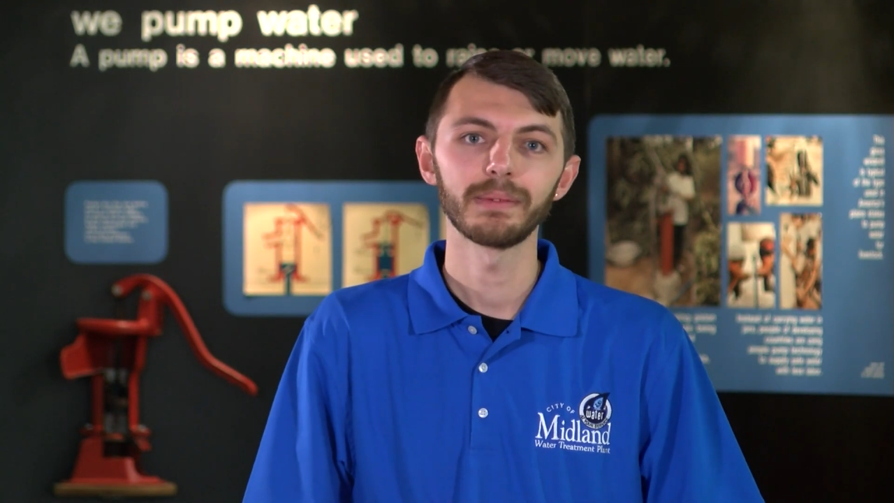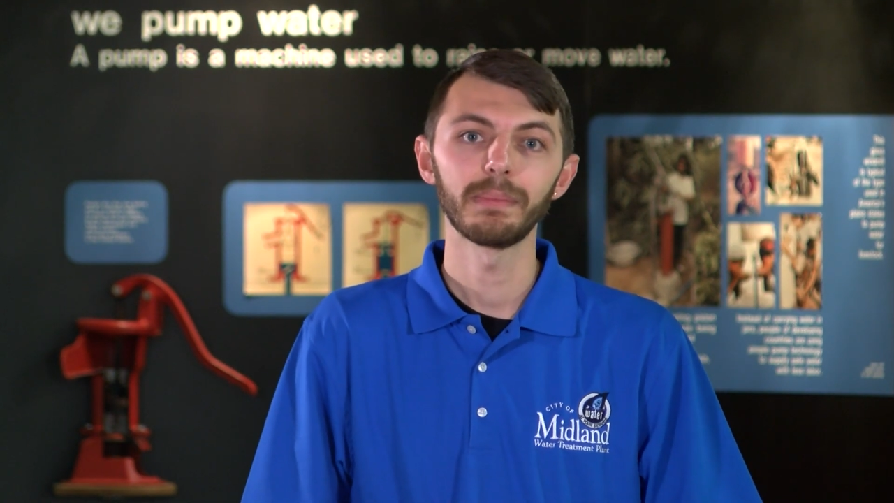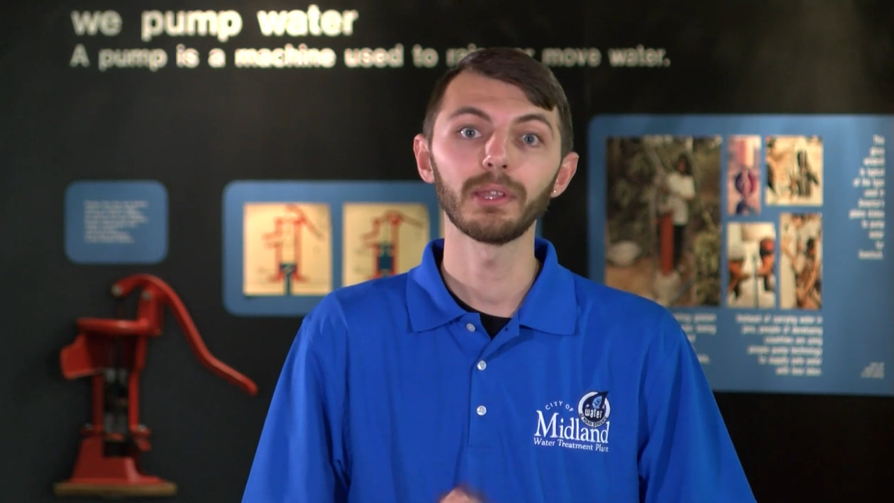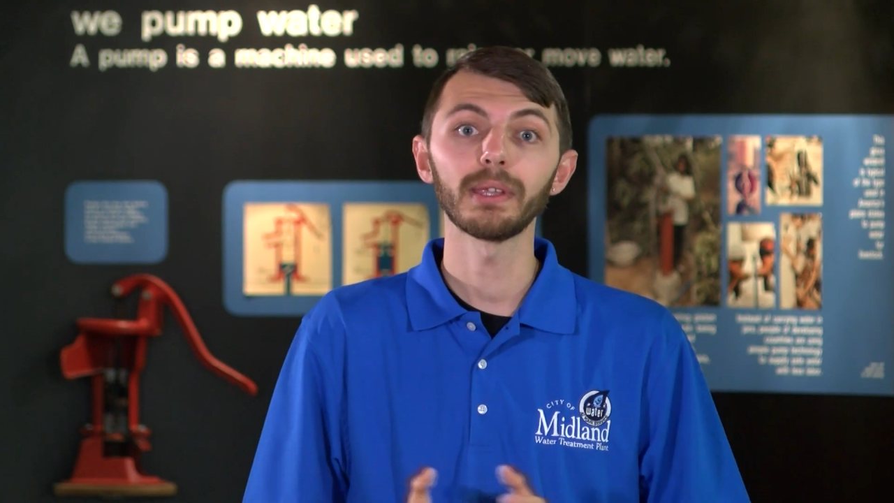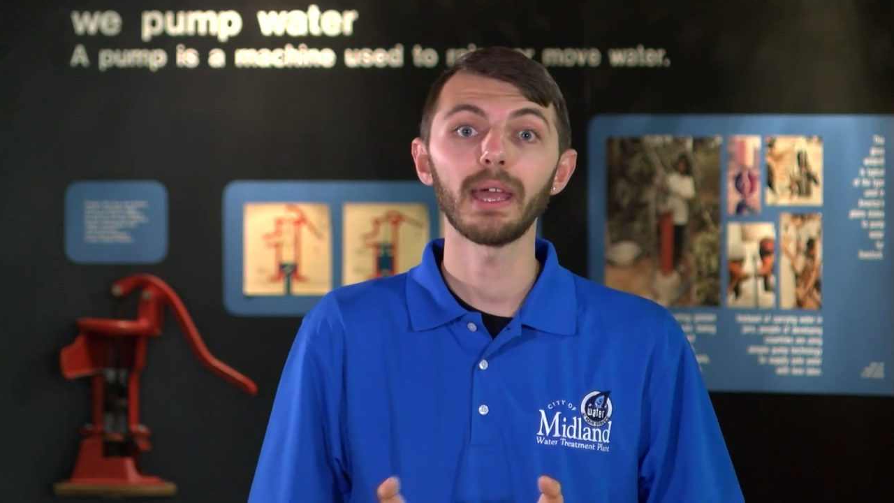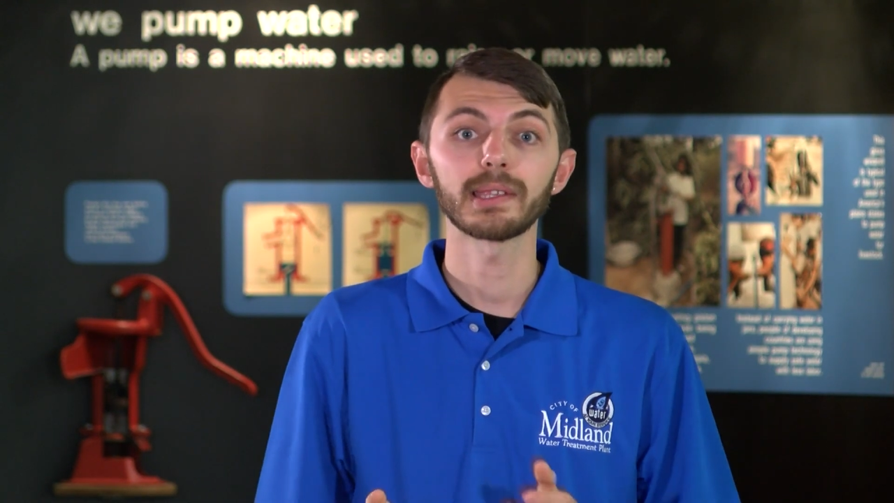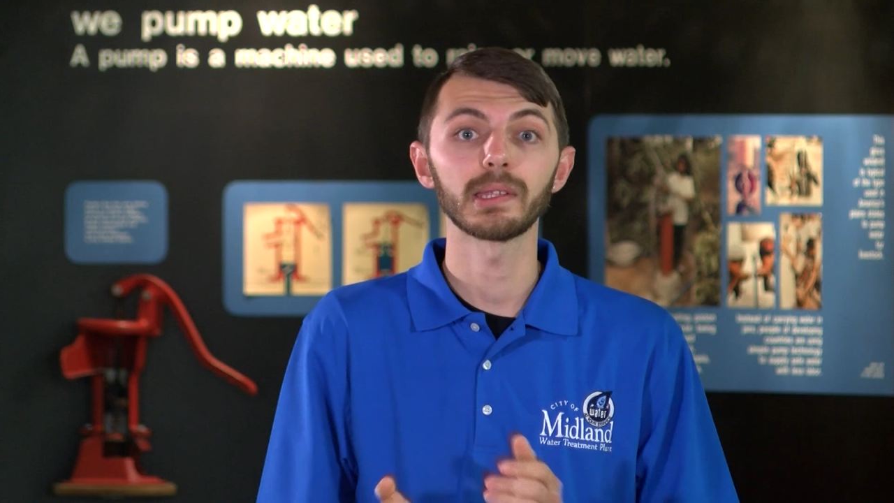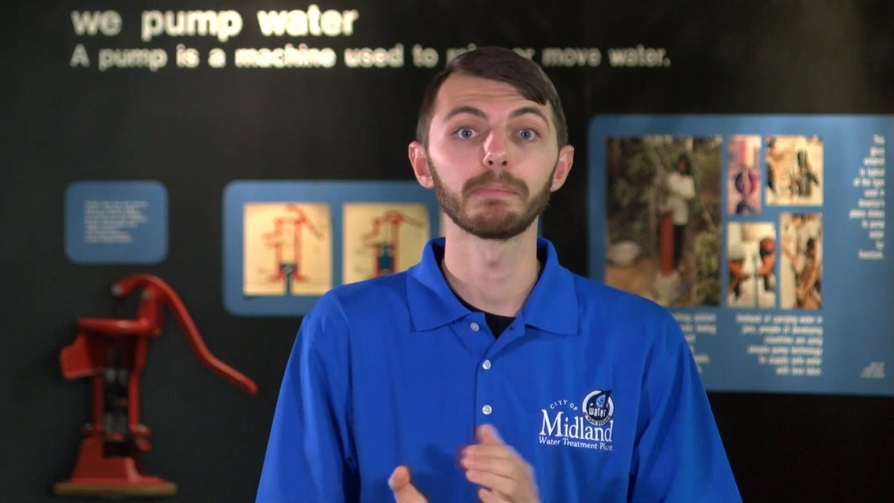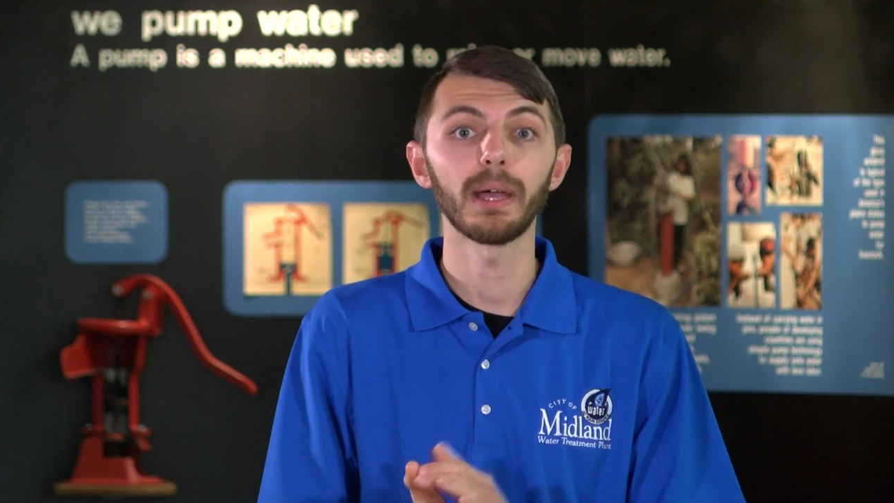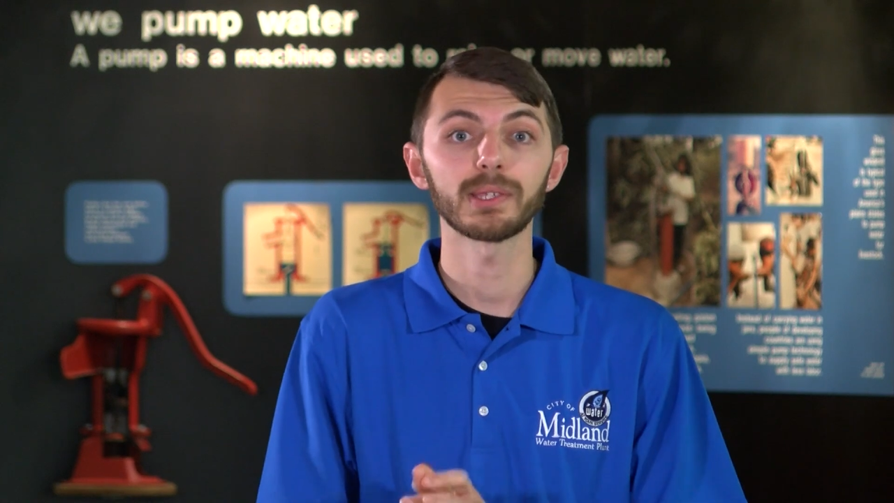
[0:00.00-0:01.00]
Midland has
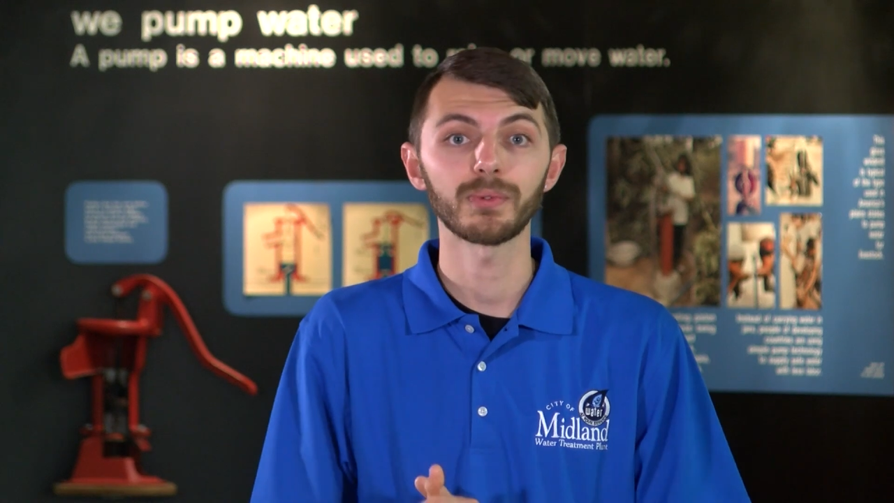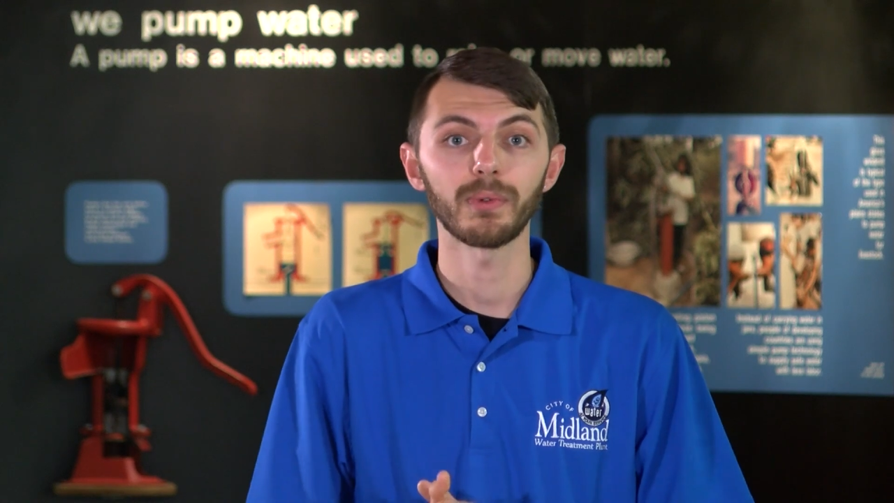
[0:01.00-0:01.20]
the best